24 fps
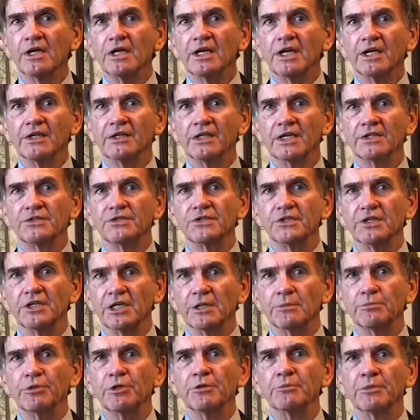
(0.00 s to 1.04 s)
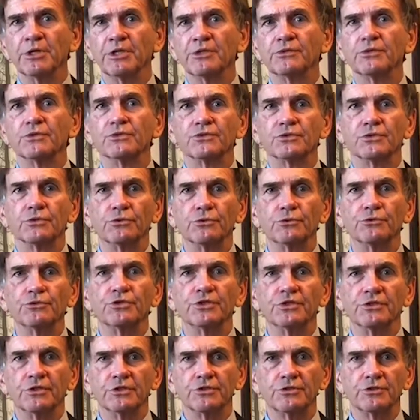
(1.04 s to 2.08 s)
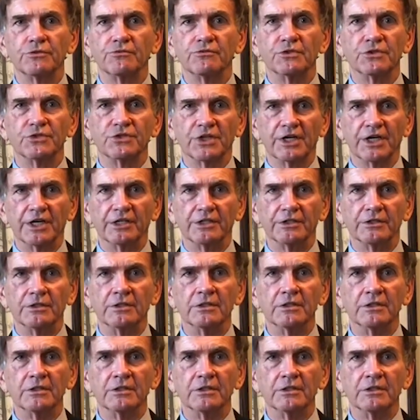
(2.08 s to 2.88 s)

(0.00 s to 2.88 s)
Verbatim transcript: and that's implement the solution that you've decided